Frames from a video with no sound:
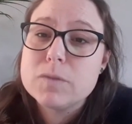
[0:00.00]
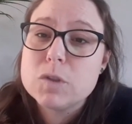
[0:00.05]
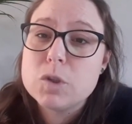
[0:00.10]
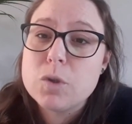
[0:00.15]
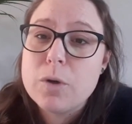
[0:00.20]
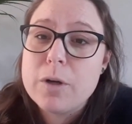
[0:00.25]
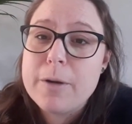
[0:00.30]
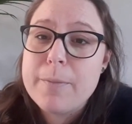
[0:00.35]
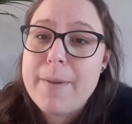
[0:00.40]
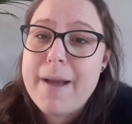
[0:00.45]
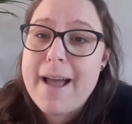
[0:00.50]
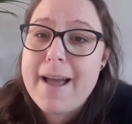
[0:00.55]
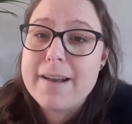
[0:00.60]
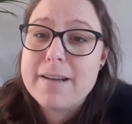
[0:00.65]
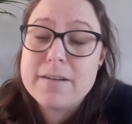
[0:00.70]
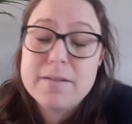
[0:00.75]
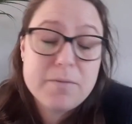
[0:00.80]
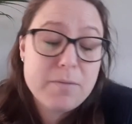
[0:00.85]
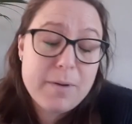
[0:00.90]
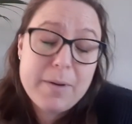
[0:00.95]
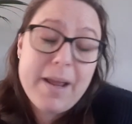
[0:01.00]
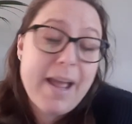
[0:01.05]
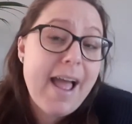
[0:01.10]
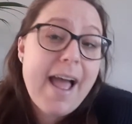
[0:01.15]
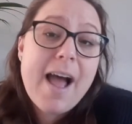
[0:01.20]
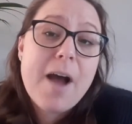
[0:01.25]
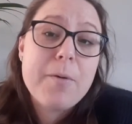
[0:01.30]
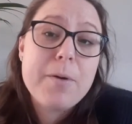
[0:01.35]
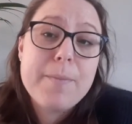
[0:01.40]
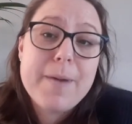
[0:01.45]
talk about,
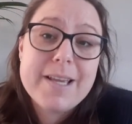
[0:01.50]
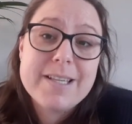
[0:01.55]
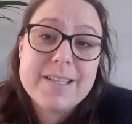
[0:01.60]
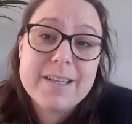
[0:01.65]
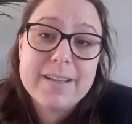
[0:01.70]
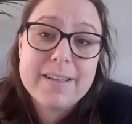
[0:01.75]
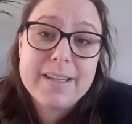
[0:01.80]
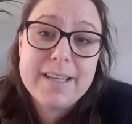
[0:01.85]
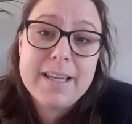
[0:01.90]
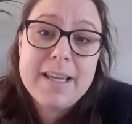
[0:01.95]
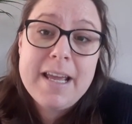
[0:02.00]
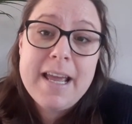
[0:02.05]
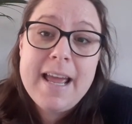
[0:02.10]
how we basically